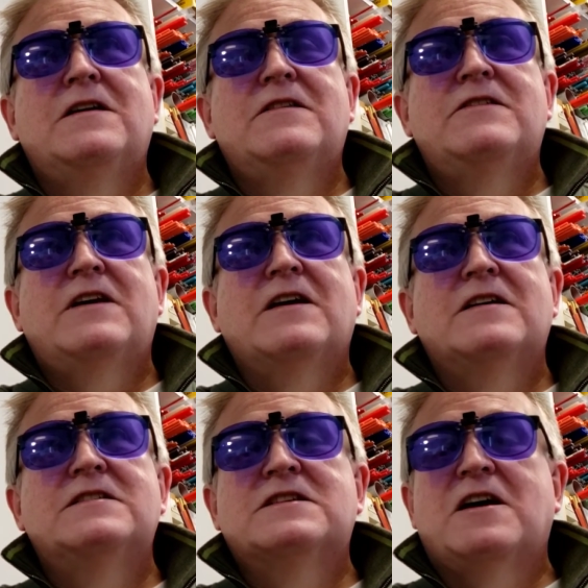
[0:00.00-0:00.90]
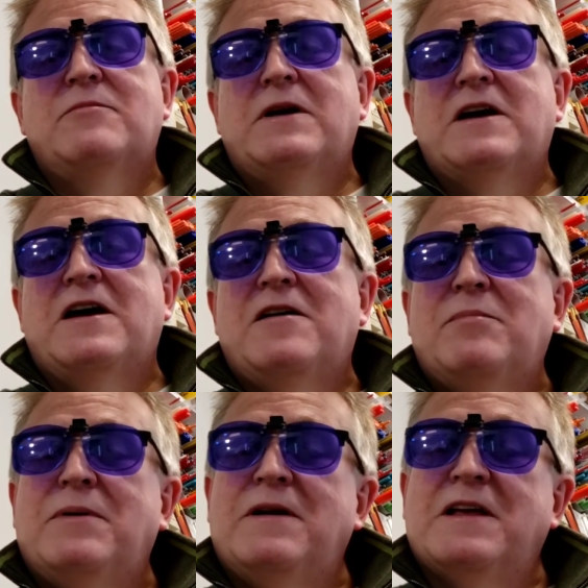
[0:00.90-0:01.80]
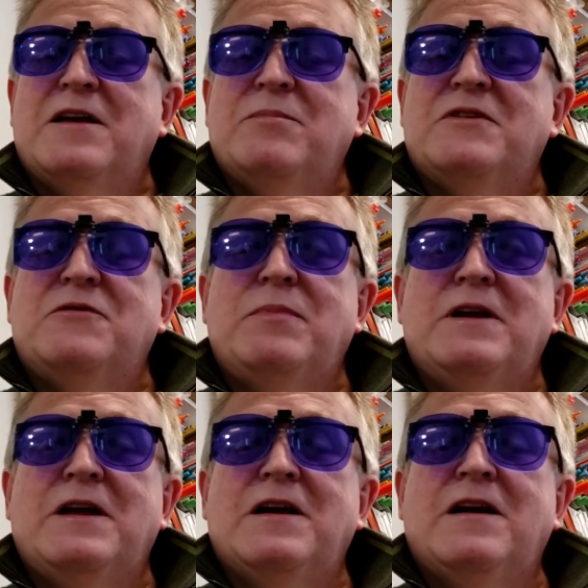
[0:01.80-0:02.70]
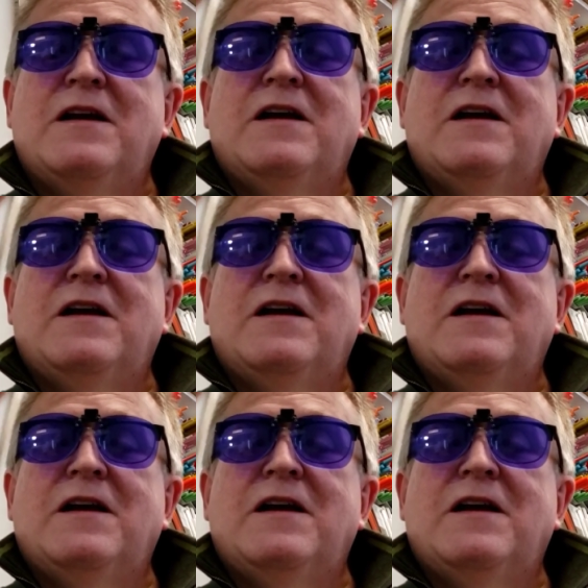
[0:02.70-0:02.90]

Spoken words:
seconds coming up. Keep it spinning.